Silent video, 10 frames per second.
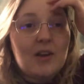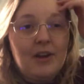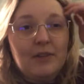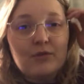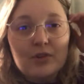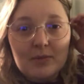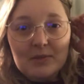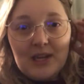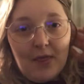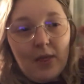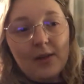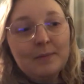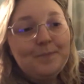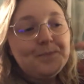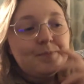kind of drew them together,
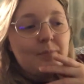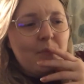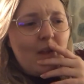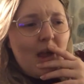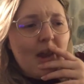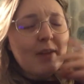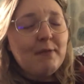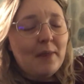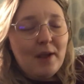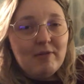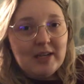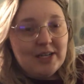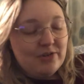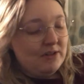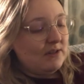and I found that really
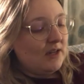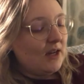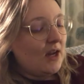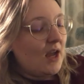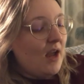interesting.